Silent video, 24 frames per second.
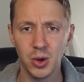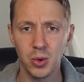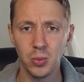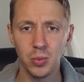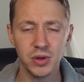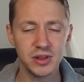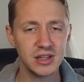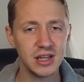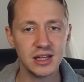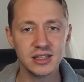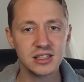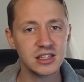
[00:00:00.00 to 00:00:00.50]

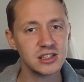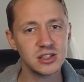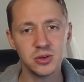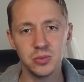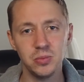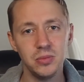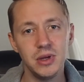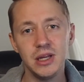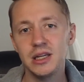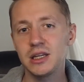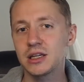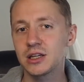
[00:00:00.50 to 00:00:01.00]
But that doesn't
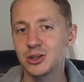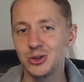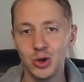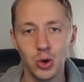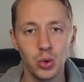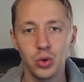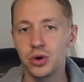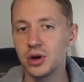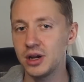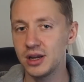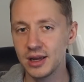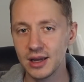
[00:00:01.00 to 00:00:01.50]
mean
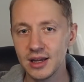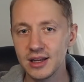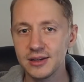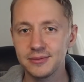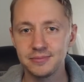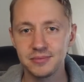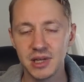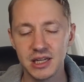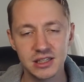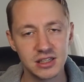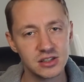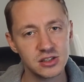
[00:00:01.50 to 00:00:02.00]
ignoring it.
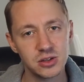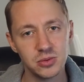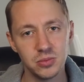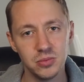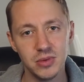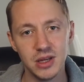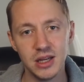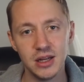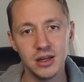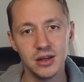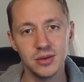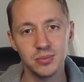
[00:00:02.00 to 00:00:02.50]
It doesn't
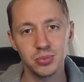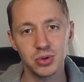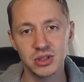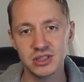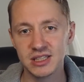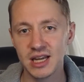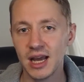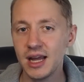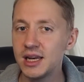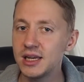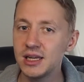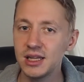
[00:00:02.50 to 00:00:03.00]
mean
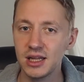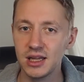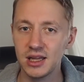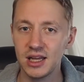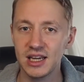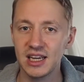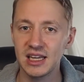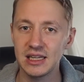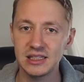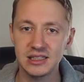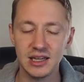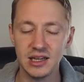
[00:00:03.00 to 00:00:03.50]
pretending
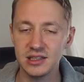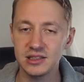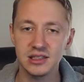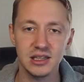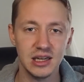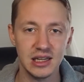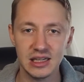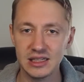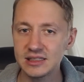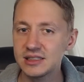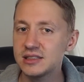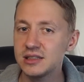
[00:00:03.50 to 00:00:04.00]
like it doesn't
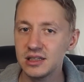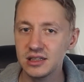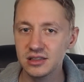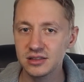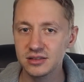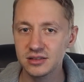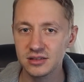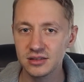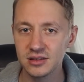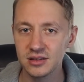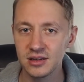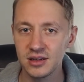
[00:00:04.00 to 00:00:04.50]

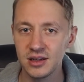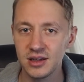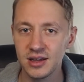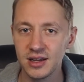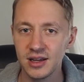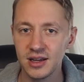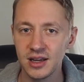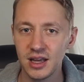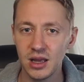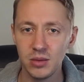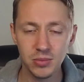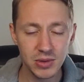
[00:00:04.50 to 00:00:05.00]
exist.
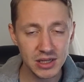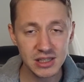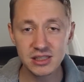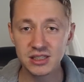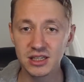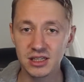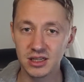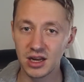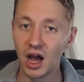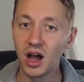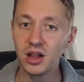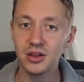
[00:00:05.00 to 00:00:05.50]
It means
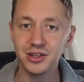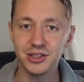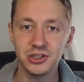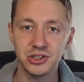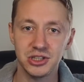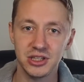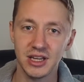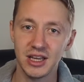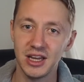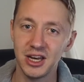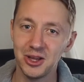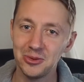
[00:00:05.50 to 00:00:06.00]

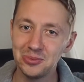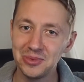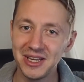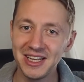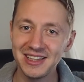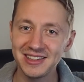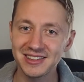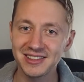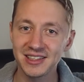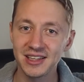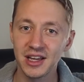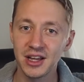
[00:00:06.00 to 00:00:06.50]
acknowledging it. It
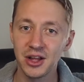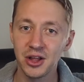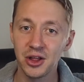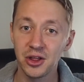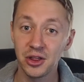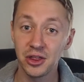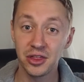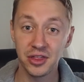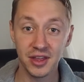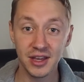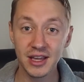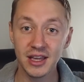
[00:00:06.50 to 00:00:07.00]
means
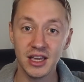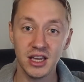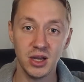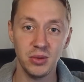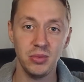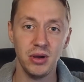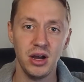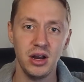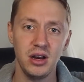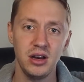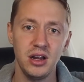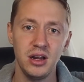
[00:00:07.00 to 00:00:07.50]
thinking
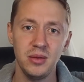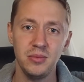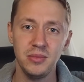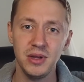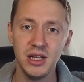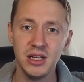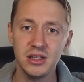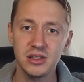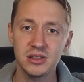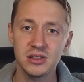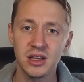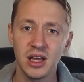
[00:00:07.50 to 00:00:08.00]
about it. It
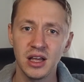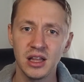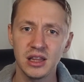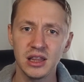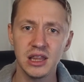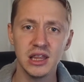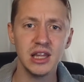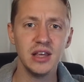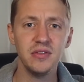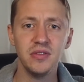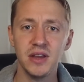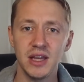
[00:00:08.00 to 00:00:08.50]
means
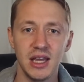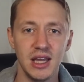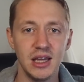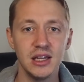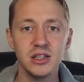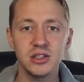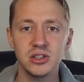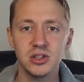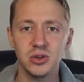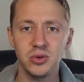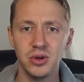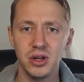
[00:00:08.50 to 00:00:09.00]
living
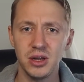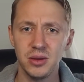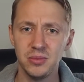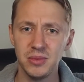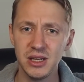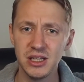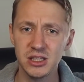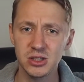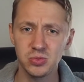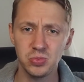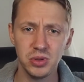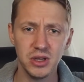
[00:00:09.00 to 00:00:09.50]
into it. It
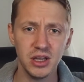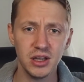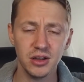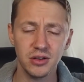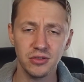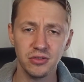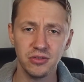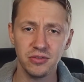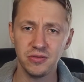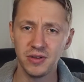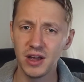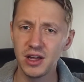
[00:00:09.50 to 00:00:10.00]
means being
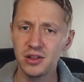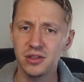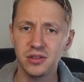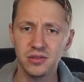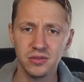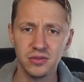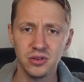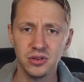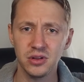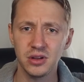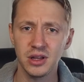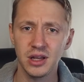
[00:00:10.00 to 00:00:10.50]

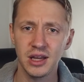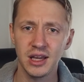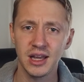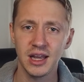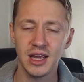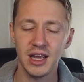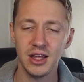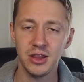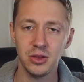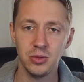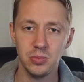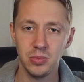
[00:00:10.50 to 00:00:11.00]
faithful
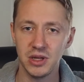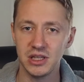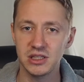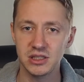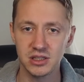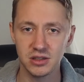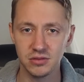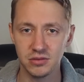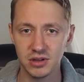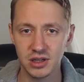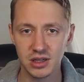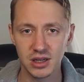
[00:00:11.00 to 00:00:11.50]
in the
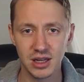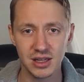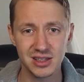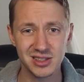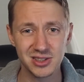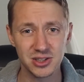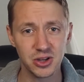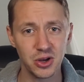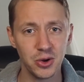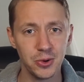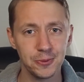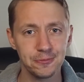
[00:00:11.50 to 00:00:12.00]
midst of it. And
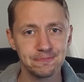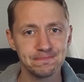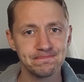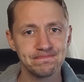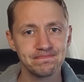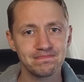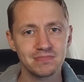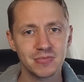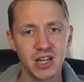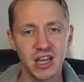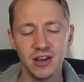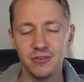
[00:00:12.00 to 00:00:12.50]
so,
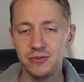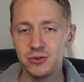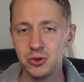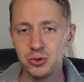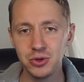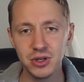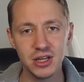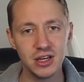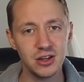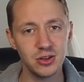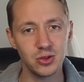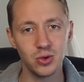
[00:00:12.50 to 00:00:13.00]
if you
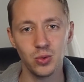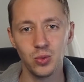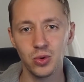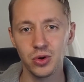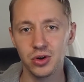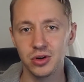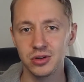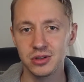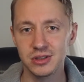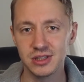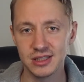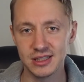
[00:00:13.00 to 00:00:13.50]
needed the
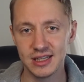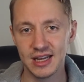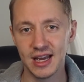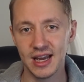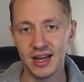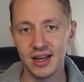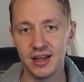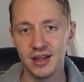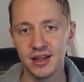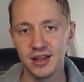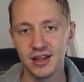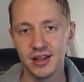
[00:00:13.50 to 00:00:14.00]
word
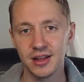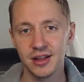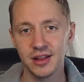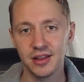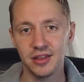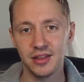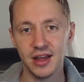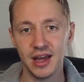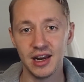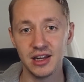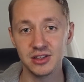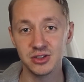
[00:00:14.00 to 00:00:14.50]
today
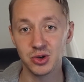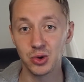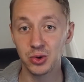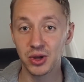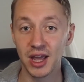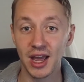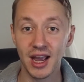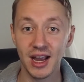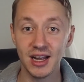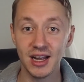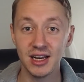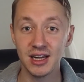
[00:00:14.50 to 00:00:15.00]
that it's
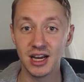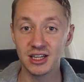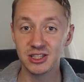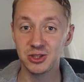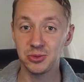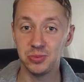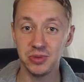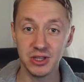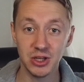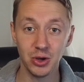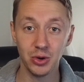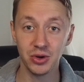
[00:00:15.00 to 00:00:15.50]
okay not to
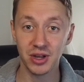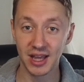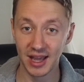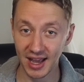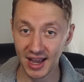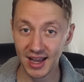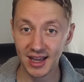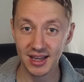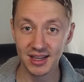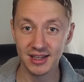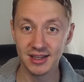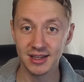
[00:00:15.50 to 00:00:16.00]
be
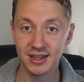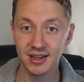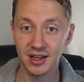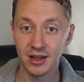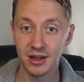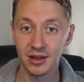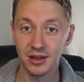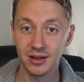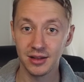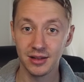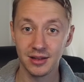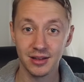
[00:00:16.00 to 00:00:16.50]
okay,
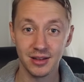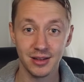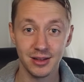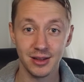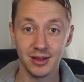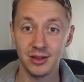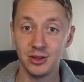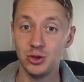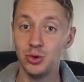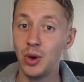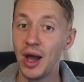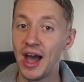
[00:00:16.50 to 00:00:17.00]

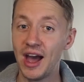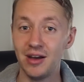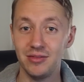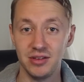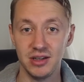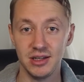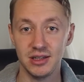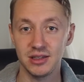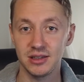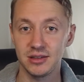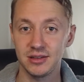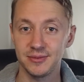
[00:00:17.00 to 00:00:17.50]
you have
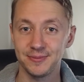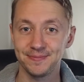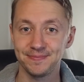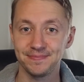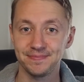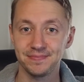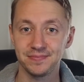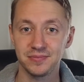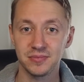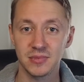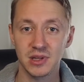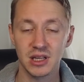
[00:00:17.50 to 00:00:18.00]
it.
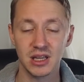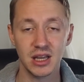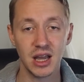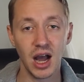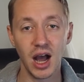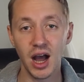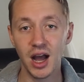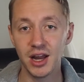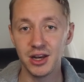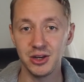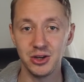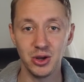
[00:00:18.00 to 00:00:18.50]

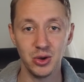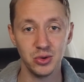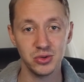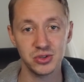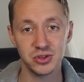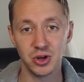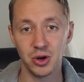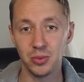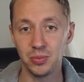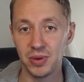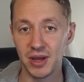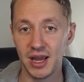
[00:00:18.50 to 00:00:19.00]
God knows
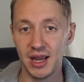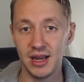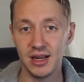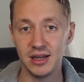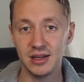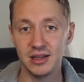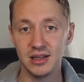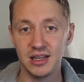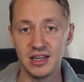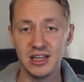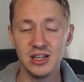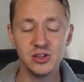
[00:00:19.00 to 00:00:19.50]
our pain.
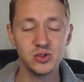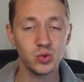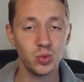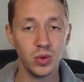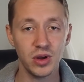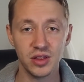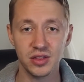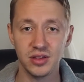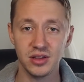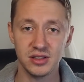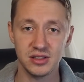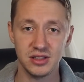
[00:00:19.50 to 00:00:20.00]
He's
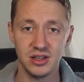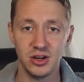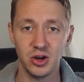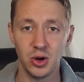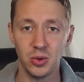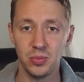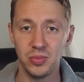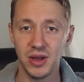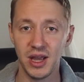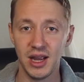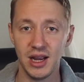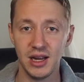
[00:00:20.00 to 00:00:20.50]
with us in our
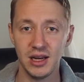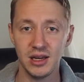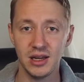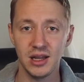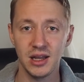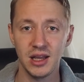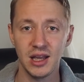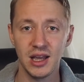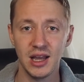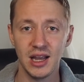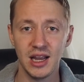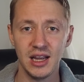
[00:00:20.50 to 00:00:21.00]
pain.
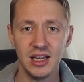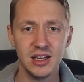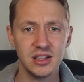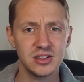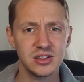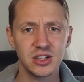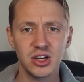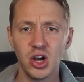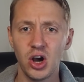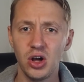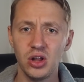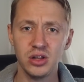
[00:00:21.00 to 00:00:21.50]
He
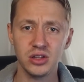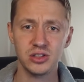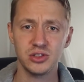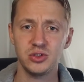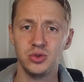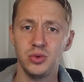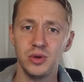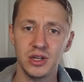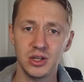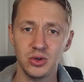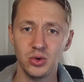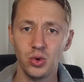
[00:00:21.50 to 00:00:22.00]
doesn't call us
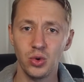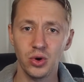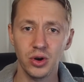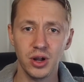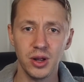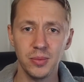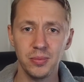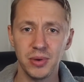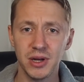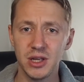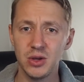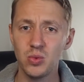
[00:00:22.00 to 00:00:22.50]
to ignore
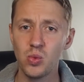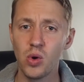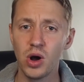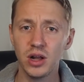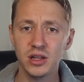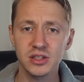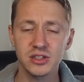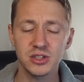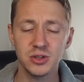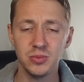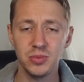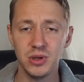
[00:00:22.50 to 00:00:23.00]
it, but He
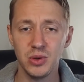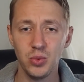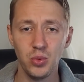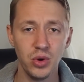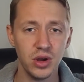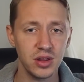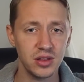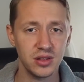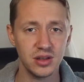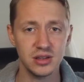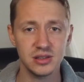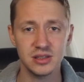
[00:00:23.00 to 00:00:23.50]
wants to be
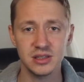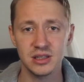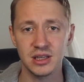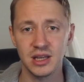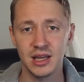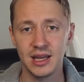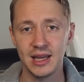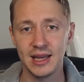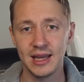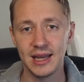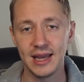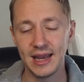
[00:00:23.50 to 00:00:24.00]
with us
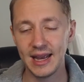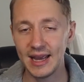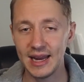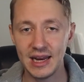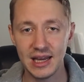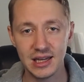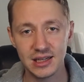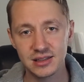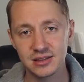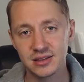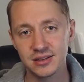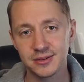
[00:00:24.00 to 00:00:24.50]
in
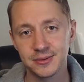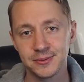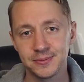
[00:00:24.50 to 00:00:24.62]
it.